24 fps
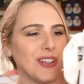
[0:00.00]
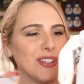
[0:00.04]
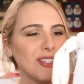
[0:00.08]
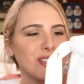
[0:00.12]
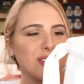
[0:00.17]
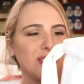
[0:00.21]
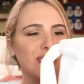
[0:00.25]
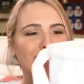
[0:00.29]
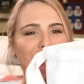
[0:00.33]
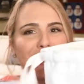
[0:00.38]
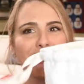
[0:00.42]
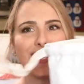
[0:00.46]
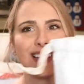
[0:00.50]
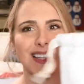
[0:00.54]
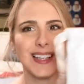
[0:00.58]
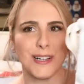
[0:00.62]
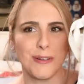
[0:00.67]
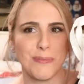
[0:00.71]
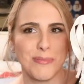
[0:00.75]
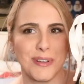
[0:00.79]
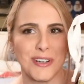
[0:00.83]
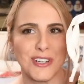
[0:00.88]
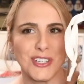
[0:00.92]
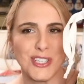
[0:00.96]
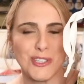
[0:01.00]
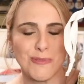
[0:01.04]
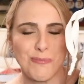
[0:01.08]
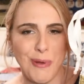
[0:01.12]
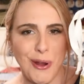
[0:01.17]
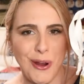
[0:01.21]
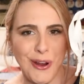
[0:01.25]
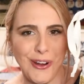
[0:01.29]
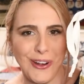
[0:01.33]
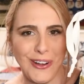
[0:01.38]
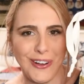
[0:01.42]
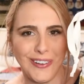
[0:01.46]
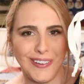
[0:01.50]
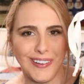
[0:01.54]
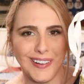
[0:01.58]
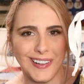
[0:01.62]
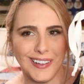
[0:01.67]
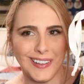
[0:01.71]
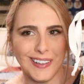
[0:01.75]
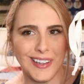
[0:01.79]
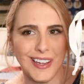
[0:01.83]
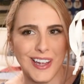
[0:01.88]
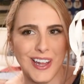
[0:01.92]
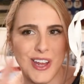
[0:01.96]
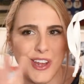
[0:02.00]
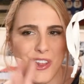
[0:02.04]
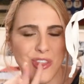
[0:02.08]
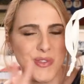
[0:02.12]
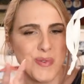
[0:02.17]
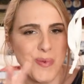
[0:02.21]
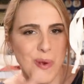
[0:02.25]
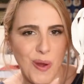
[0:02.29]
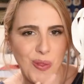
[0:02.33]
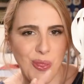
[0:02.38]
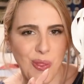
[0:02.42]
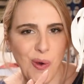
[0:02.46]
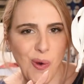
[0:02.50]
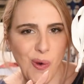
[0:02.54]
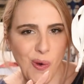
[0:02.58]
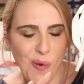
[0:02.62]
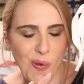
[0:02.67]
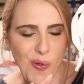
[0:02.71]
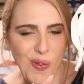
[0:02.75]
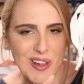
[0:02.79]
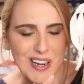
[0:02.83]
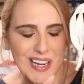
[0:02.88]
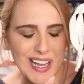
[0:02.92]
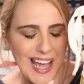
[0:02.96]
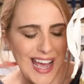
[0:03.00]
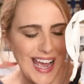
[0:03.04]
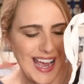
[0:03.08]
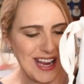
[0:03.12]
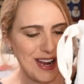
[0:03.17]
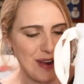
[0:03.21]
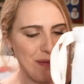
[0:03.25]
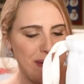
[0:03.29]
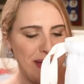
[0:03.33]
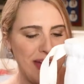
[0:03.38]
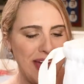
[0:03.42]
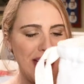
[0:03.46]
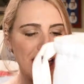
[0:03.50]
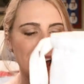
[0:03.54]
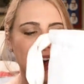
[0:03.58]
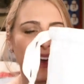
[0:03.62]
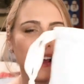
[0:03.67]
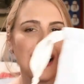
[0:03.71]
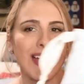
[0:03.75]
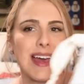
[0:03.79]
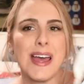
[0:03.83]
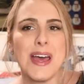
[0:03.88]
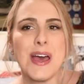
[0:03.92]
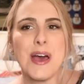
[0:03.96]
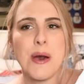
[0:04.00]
so there's a little bit of sparkle throughout the whole entire bag.